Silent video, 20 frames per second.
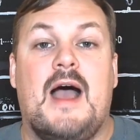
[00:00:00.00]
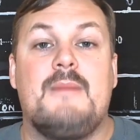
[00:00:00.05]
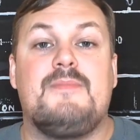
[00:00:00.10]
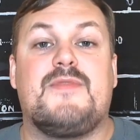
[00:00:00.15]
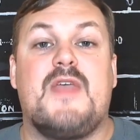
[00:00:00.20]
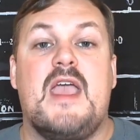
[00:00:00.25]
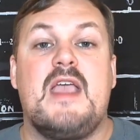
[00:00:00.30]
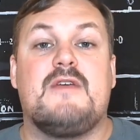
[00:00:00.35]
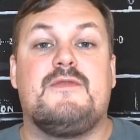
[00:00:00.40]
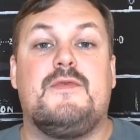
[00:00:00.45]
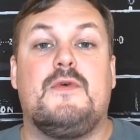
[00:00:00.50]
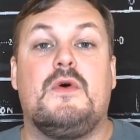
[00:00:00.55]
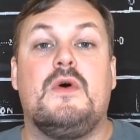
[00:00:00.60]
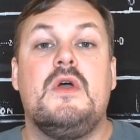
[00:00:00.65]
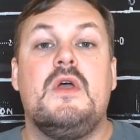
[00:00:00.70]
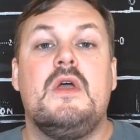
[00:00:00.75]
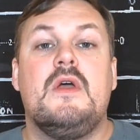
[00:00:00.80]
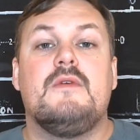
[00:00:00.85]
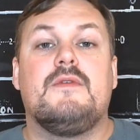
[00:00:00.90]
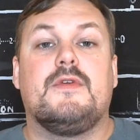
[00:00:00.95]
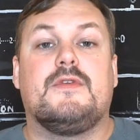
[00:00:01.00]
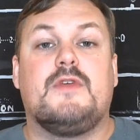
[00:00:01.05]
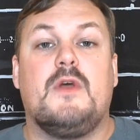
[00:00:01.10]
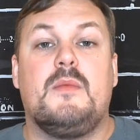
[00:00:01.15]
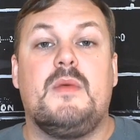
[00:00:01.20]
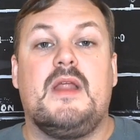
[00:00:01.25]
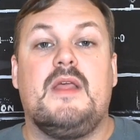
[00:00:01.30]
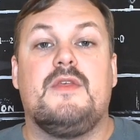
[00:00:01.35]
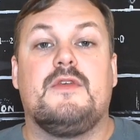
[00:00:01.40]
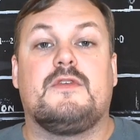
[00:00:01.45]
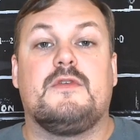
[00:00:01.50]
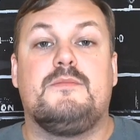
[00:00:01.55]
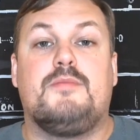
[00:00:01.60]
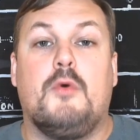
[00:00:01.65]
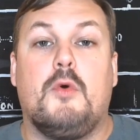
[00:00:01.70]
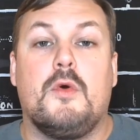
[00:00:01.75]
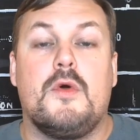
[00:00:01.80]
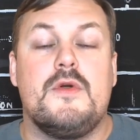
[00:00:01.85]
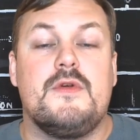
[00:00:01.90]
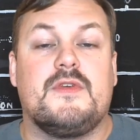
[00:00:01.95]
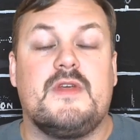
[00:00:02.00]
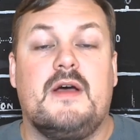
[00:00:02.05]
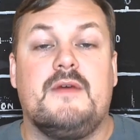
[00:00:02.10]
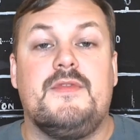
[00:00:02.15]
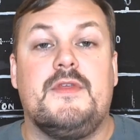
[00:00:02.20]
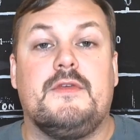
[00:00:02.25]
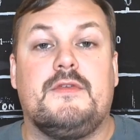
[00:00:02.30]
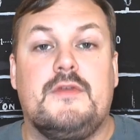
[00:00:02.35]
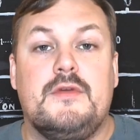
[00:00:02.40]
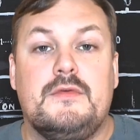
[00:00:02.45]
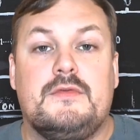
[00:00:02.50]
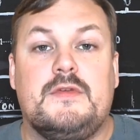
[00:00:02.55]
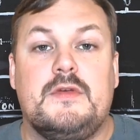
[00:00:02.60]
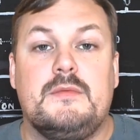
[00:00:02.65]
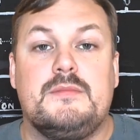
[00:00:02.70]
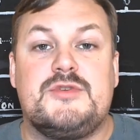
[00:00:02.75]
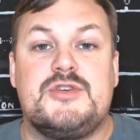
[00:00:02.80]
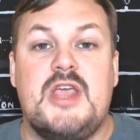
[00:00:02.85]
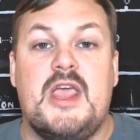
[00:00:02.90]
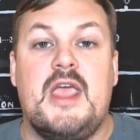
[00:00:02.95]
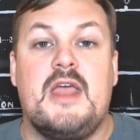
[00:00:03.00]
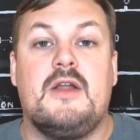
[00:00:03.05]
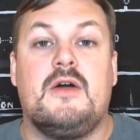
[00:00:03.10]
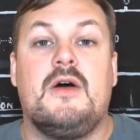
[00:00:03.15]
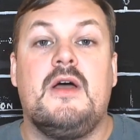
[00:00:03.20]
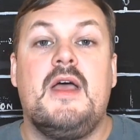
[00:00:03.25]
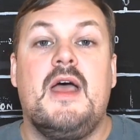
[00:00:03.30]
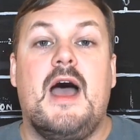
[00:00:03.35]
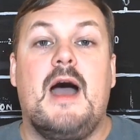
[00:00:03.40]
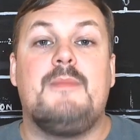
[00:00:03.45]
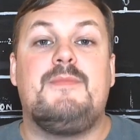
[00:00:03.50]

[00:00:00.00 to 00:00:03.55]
I'm thankful for so many of the supporters of this YouTube channel.